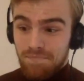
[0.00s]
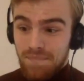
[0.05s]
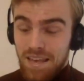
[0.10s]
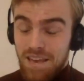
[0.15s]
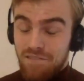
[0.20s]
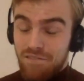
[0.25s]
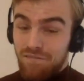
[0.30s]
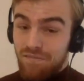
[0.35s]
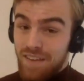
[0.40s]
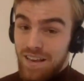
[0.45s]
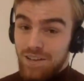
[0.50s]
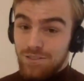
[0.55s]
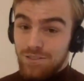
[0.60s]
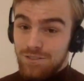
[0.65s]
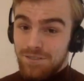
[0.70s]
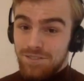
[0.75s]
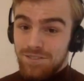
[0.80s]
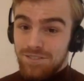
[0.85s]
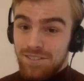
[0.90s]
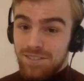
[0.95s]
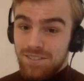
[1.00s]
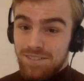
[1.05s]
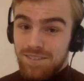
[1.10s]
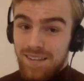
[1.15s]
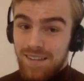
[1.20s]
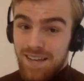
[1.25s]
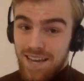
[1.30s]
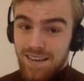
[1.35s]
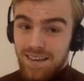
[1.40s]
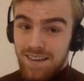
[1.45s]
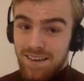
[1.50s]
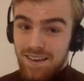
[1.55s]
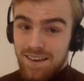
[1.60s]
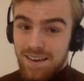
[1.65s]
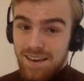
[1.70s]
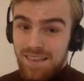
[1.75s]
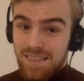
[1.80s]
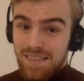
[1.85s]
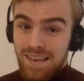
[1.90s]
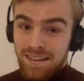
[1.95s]
It feels like
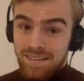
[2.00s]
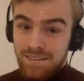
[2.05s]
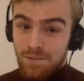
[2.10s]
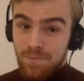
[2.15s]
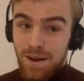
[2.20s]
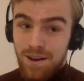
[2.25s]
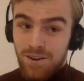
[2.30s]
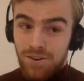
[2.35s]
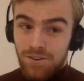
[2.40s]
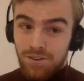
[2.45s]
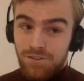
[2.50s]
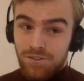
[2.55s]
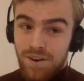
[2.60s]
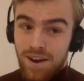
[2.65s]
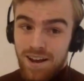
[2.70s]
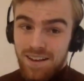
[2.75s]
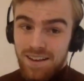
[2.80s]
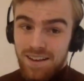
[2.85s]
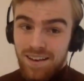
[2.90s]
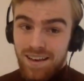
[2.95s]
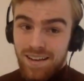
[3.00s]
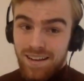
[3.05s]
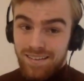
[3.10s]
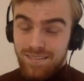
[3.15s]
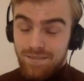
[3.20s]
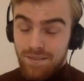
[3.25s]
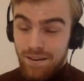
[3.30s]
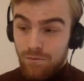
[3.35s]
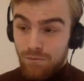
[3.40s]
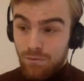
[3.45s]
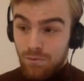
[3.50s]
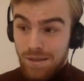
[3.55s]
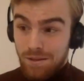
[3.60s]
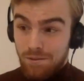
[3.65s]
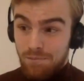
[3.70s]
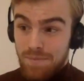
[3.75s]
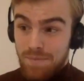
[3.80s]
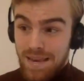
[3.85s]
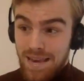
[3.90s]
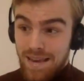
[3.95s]
things are back on track, and it
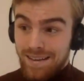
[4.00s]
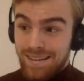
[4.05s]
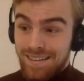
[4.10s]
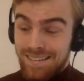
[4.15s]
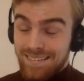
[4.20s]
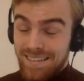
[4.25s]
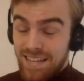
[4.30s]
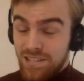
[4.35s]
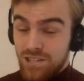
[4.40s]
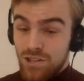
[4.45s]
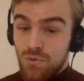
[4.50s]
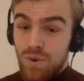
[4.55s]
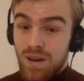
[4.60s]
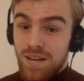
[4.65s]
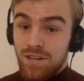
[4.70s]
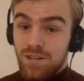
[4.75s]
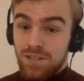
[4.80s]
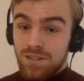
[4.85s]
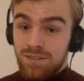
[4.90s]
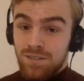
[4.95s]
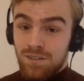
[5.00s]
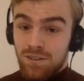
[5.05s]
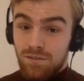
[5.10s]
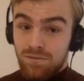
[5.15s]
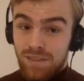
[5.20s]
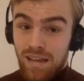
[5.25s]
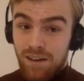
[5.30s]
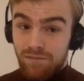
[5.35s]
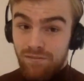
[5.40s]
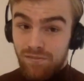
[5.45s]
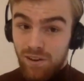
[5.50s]
will be a continuation of that